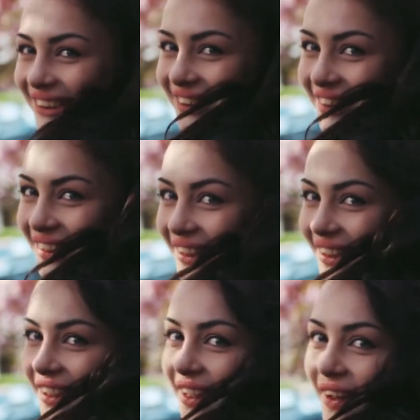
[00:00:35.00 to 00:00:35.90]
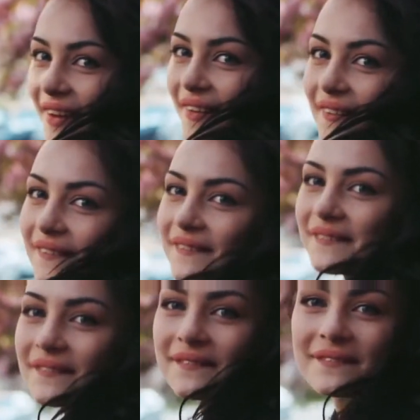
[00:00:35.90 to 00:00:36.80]

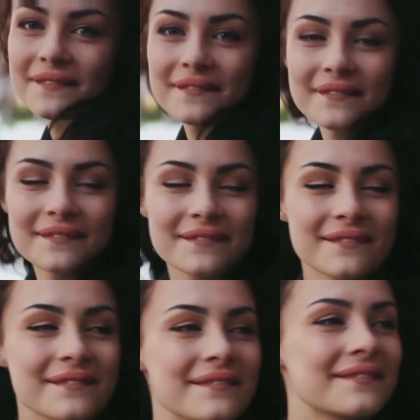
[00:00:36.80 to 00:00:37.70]
Nothing is said.